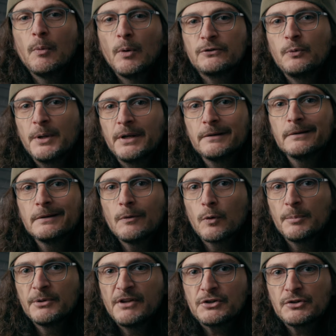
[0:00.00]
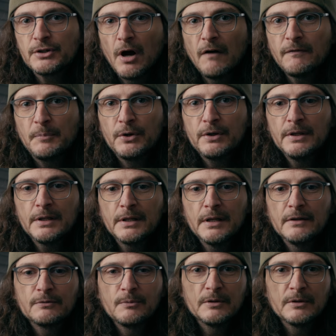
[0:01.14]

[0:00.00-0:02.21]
But what's weird or potentially off-putting is